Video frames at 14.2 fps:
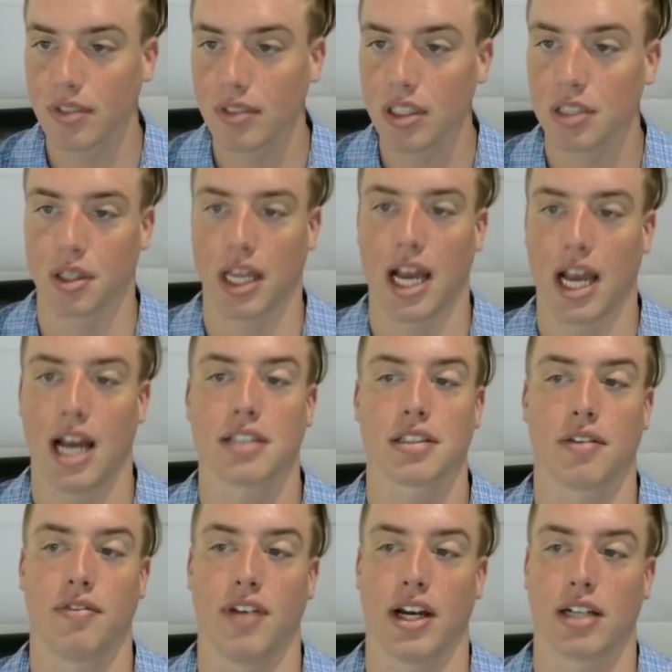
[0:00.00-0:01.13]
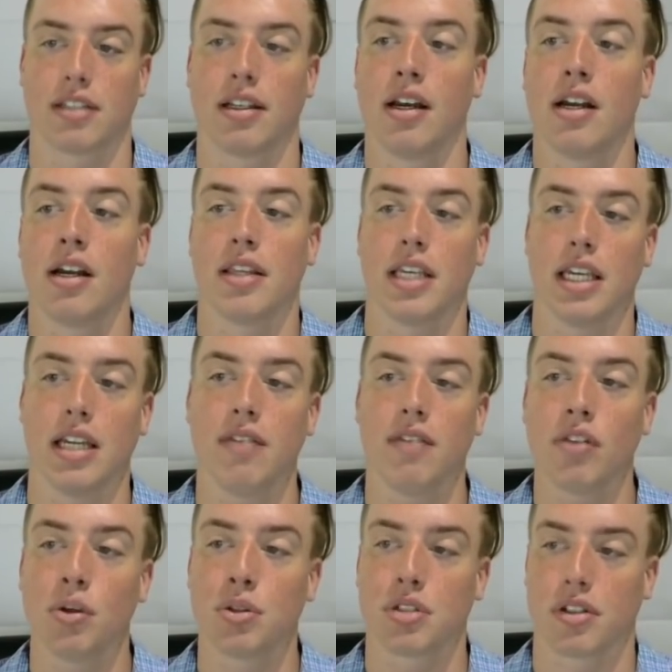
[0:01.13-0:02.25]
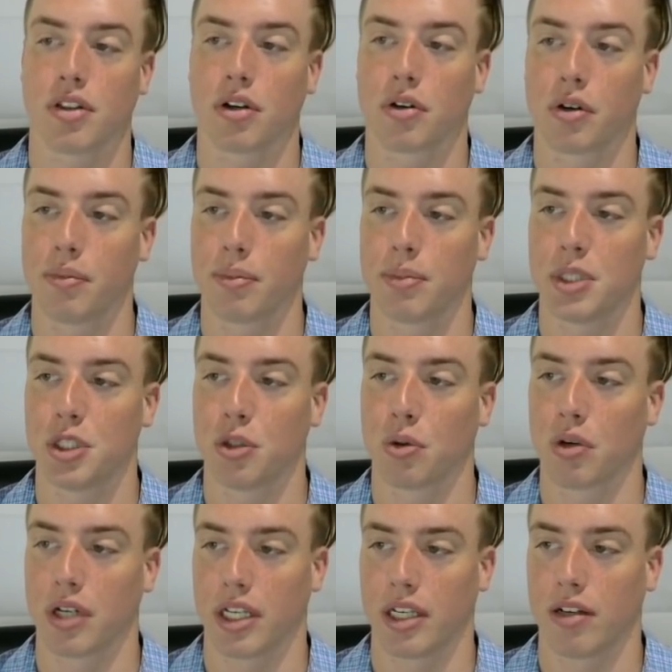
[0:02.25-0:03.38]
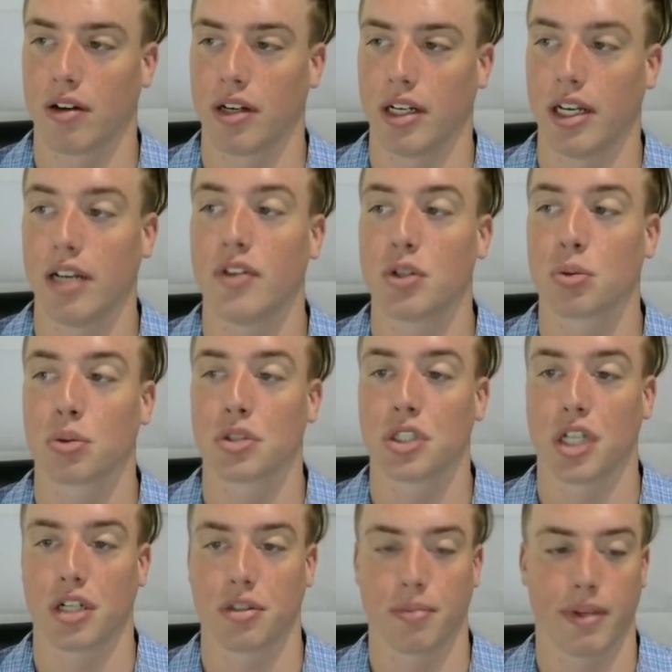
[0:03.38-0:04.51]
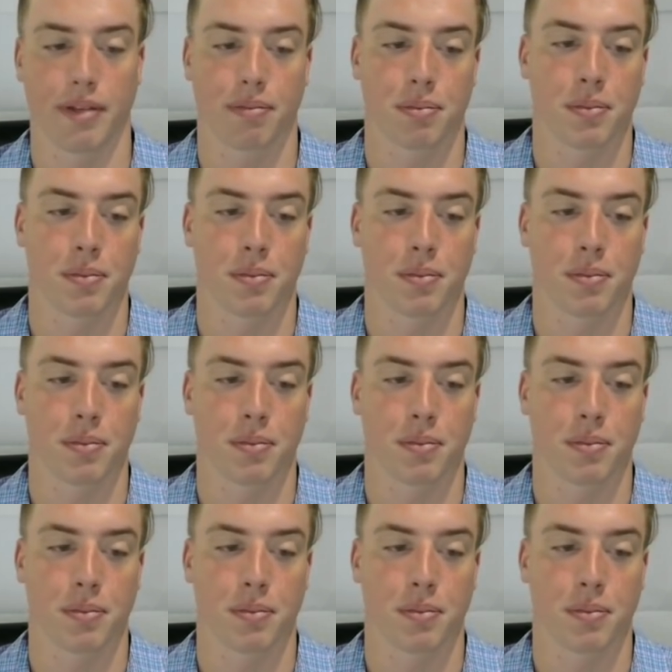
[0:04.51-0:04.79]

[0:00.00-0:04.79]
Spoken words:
So the Ask effect, the influence of the group majority on an individual's judgment.